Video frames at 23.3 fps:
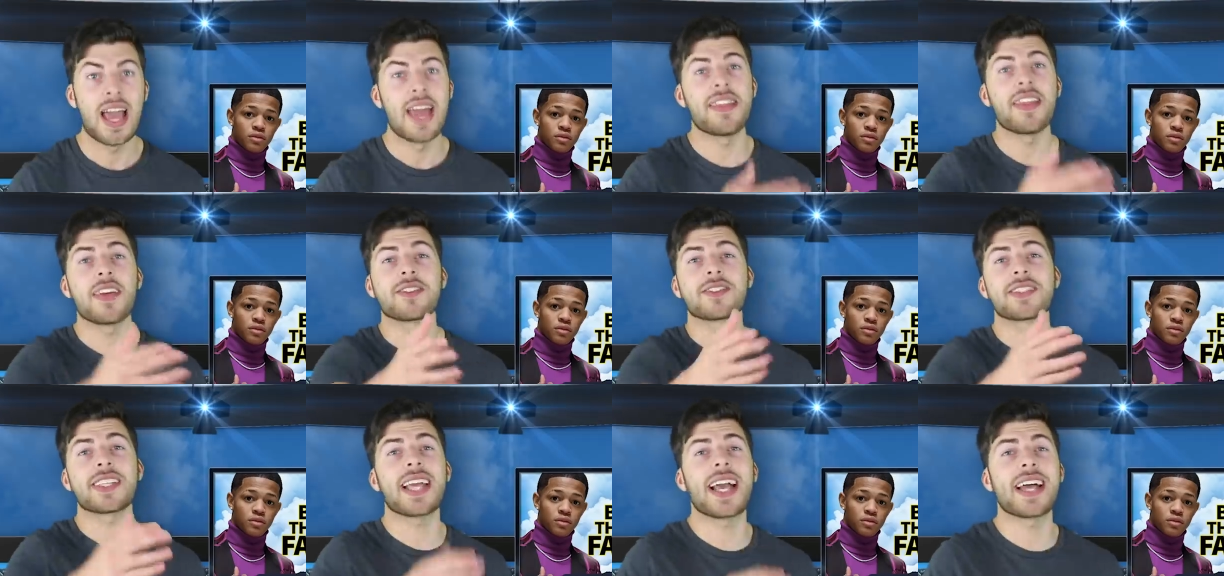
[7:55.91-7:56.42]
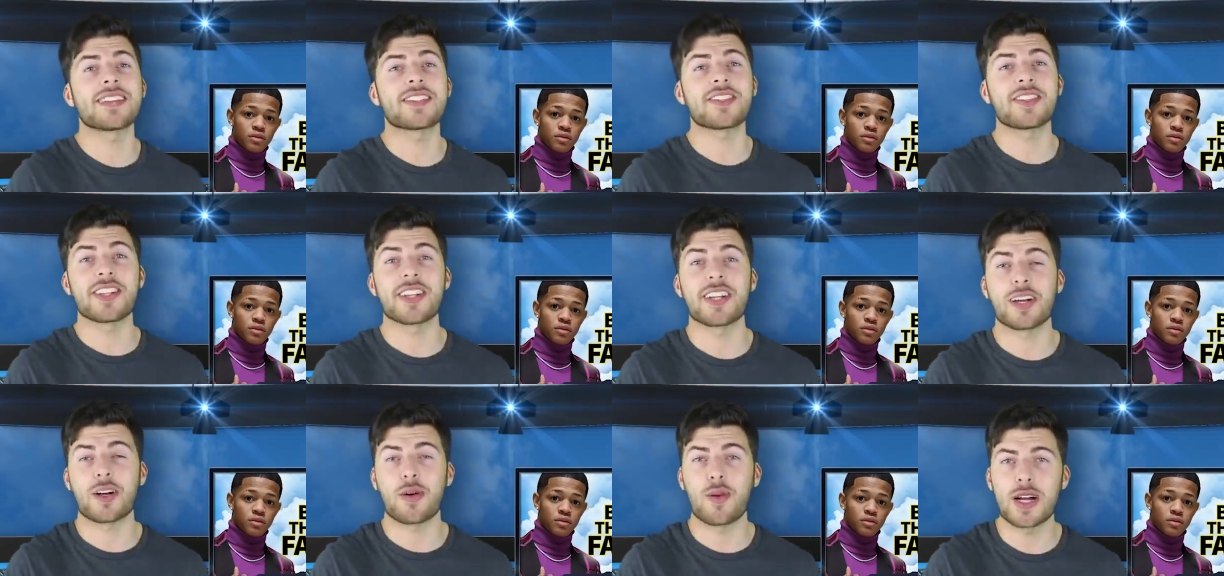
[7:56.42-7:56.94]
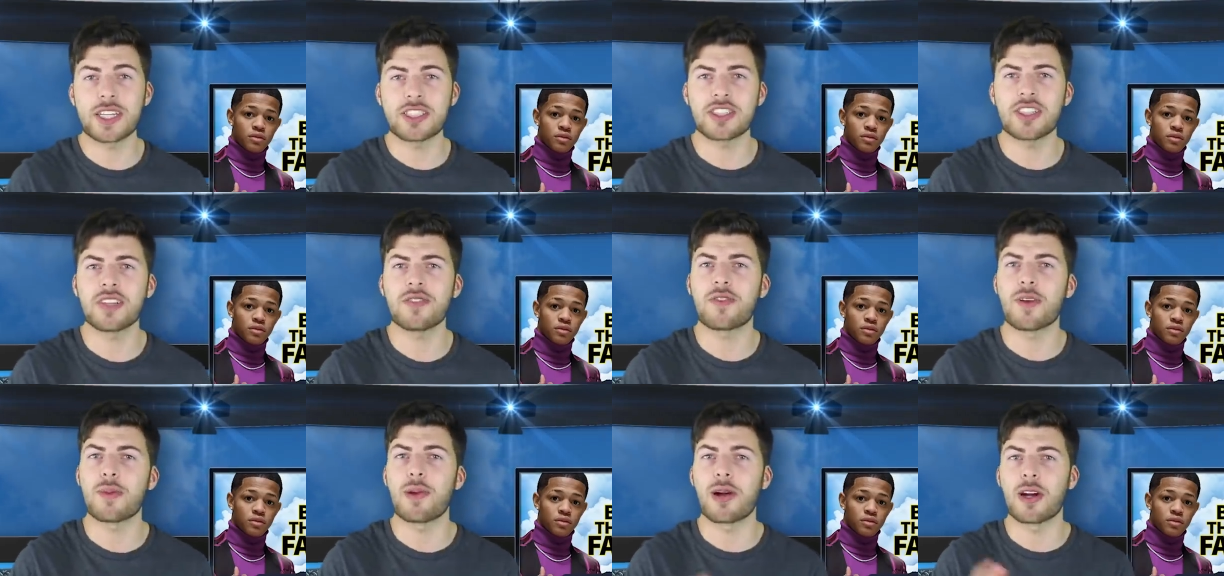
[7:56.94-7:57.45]
Speaker 1: And there's the answer to your
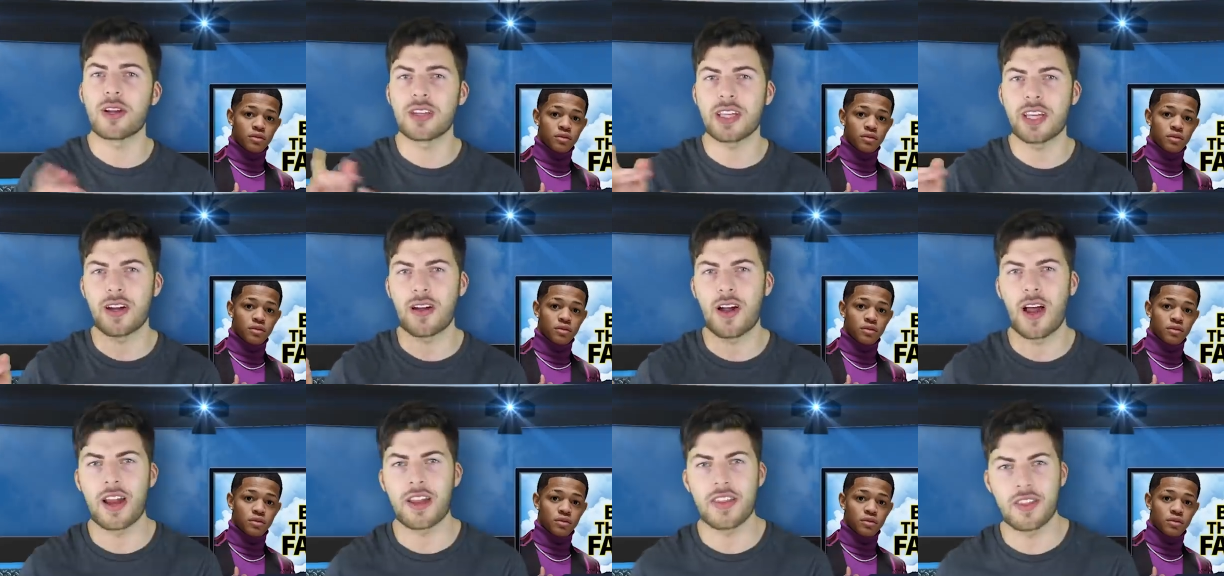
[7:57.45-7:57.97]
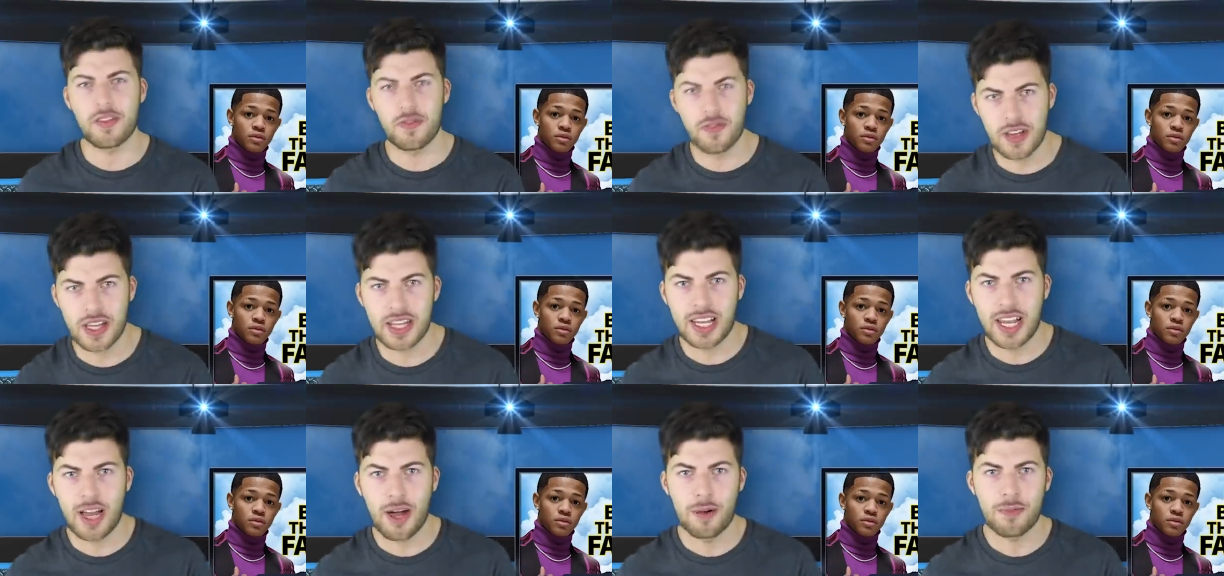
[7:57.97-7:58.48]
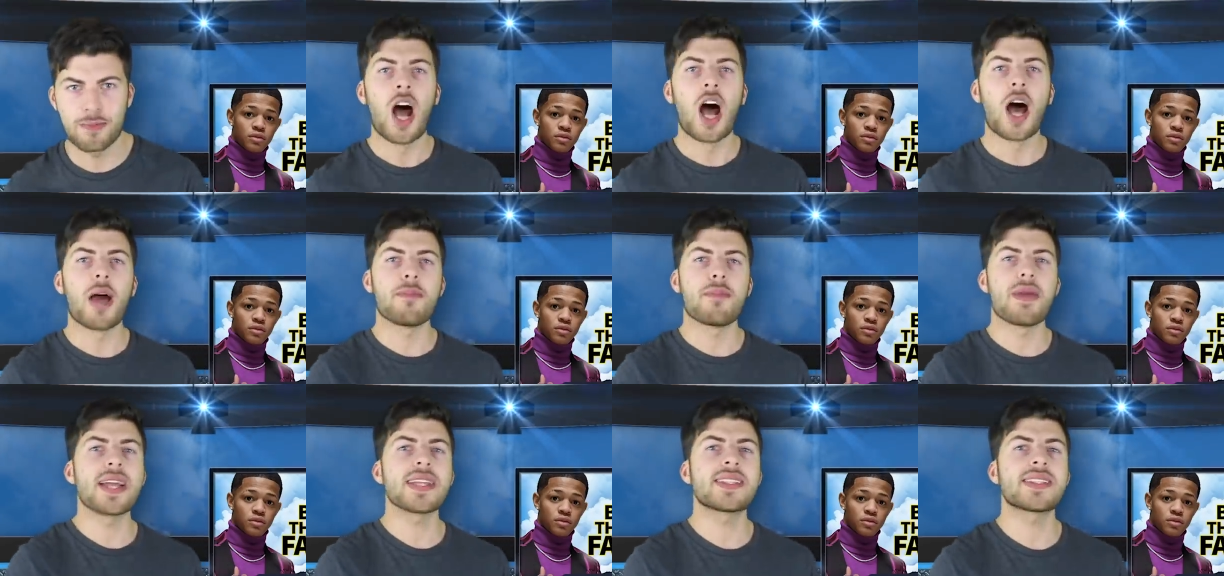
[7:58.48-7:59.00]
question from earlier on in the video.
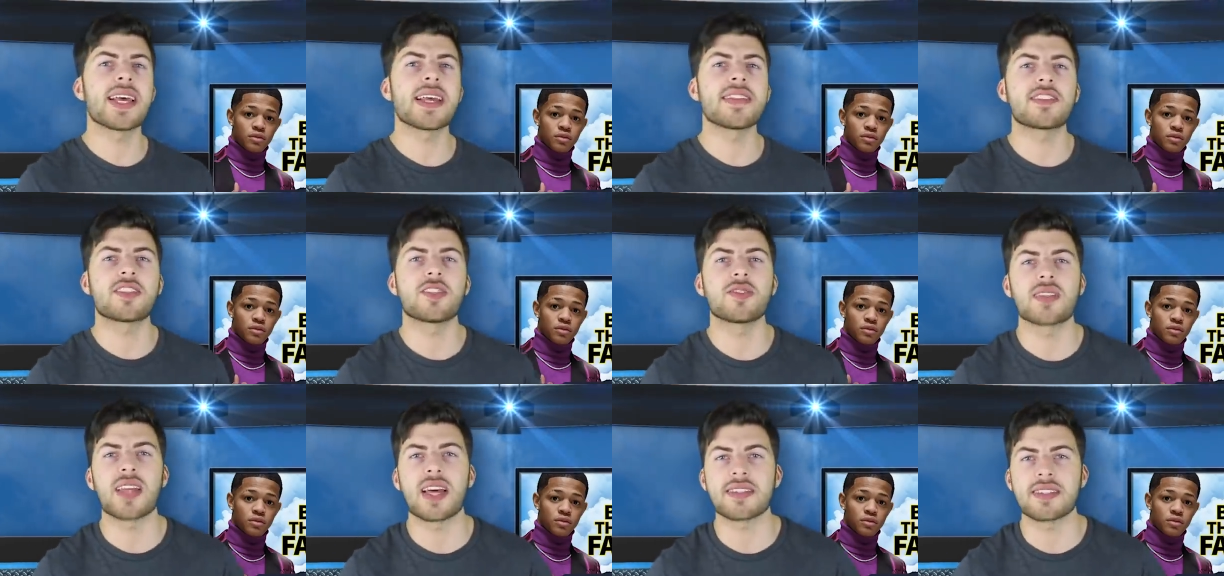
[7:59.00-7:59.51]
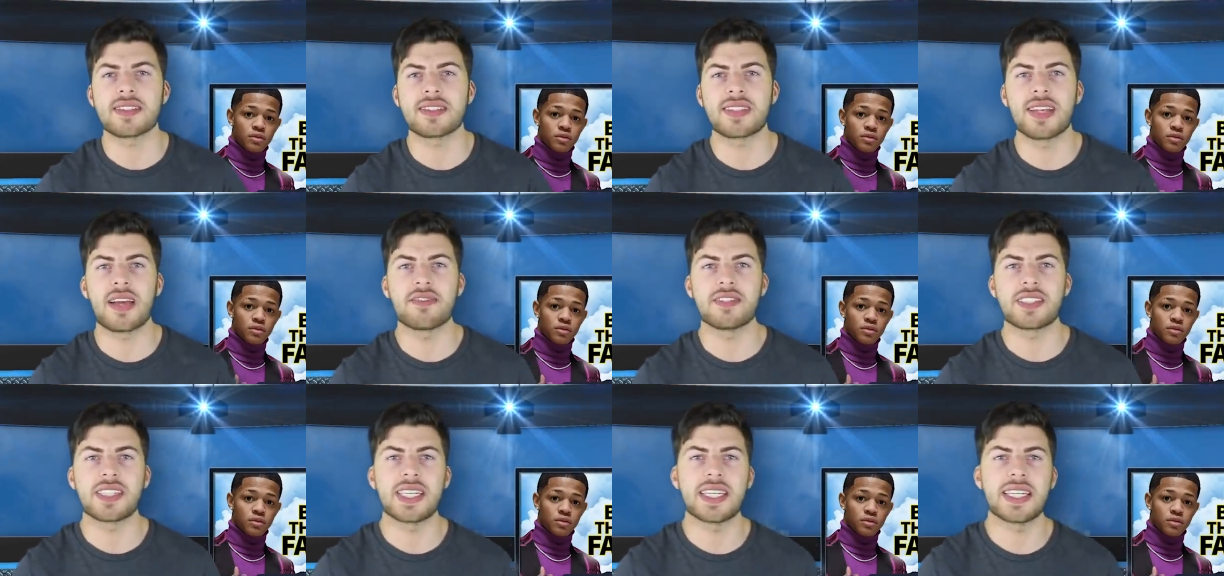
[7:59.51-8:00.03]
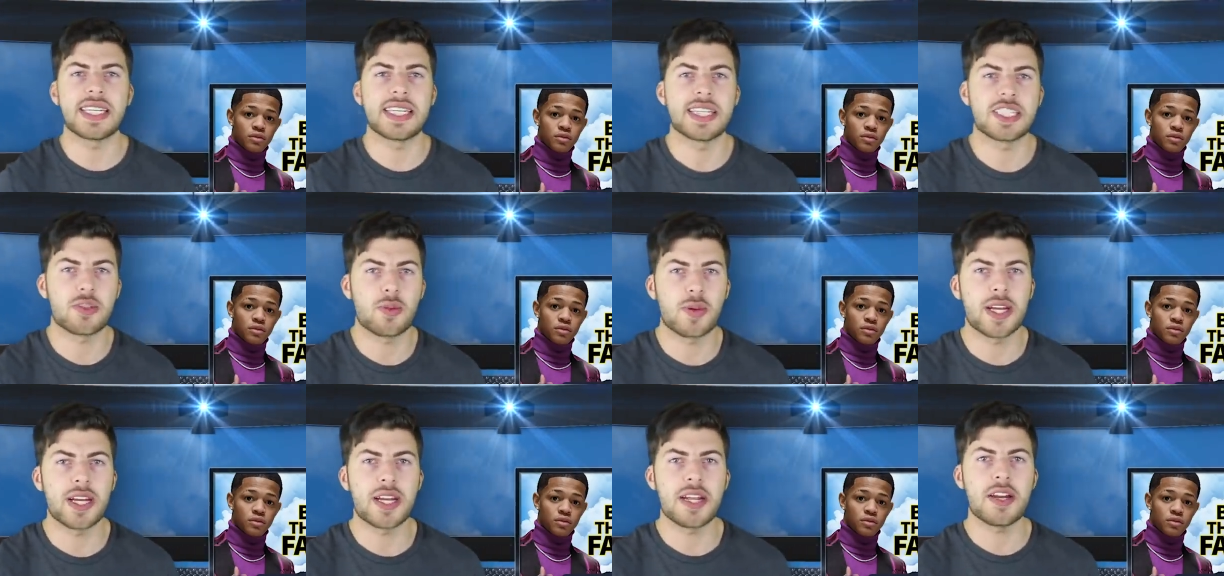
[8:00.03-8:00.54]
On May 10, 2017, he
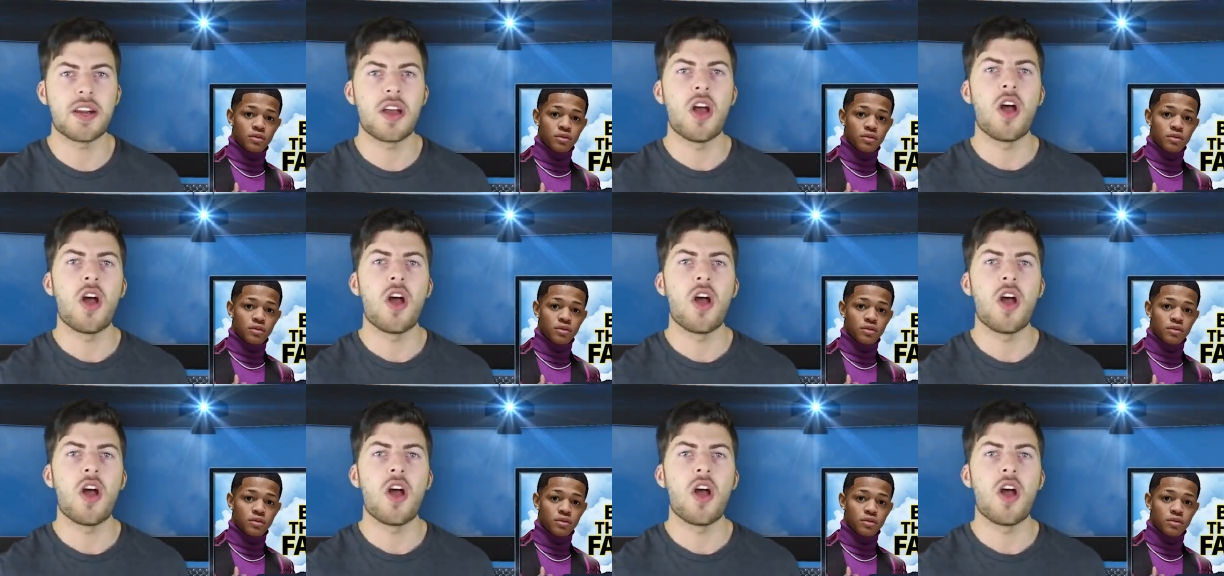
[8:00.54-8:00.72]
tweeted,